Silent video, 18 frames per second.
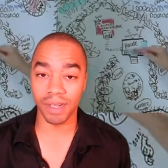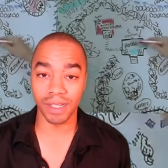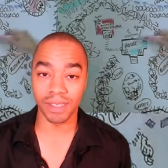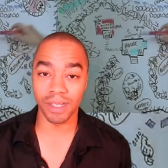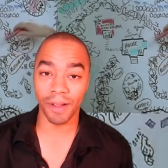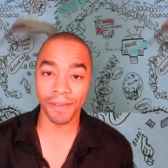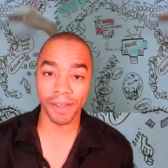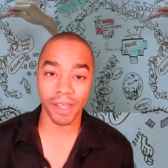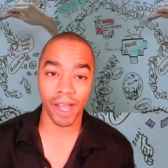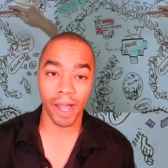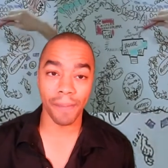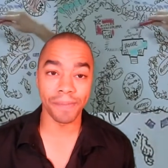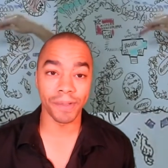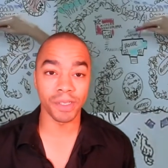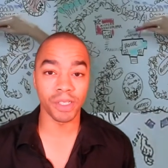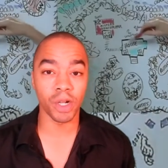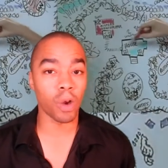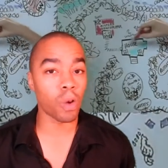and they tell the
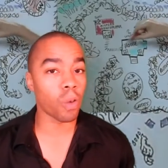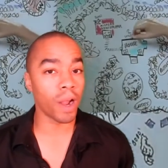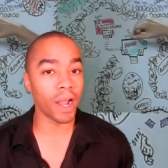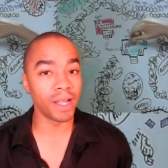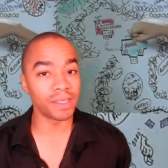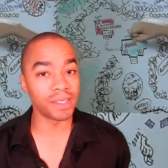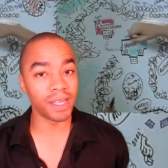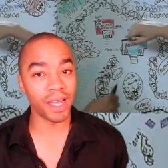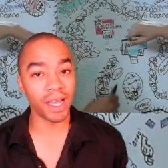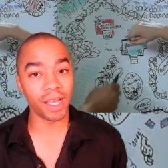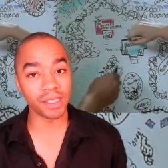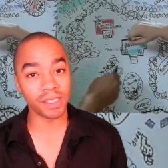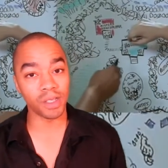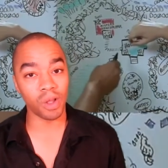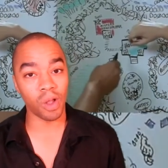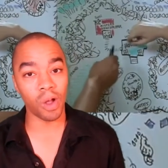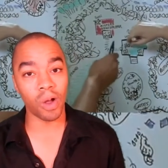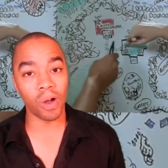cops this crazy ass
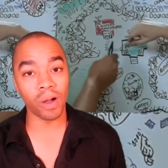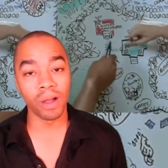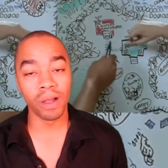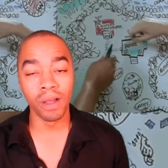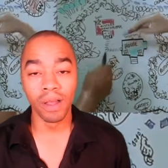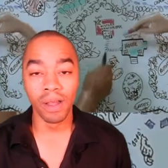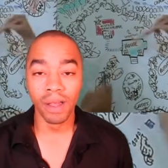long